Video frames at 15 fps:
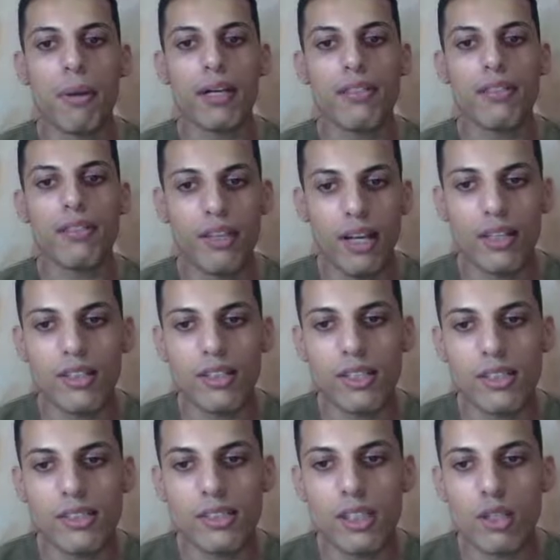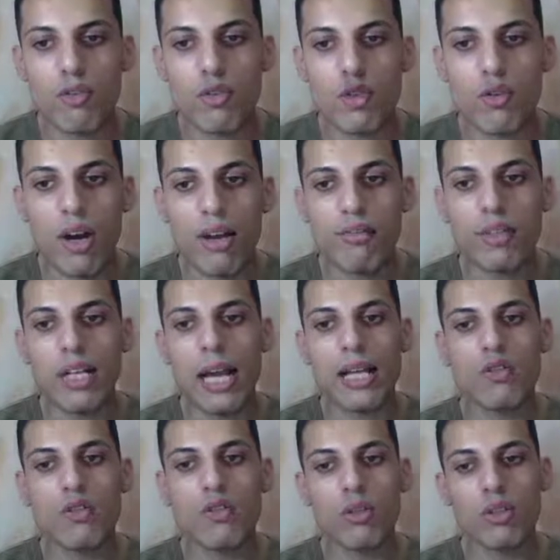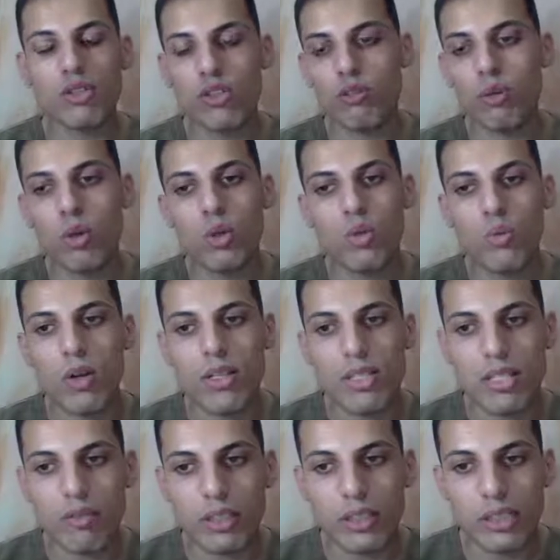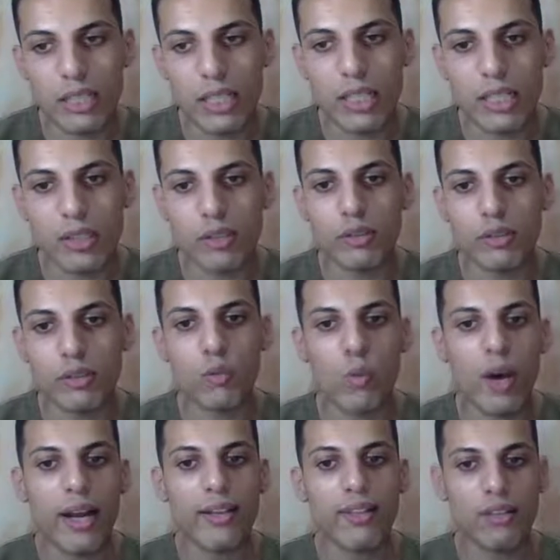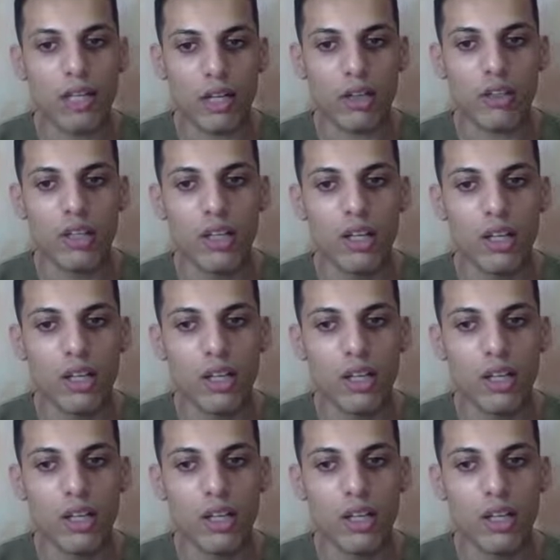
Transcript: But then, instead of driving to Route 117 and turning right there,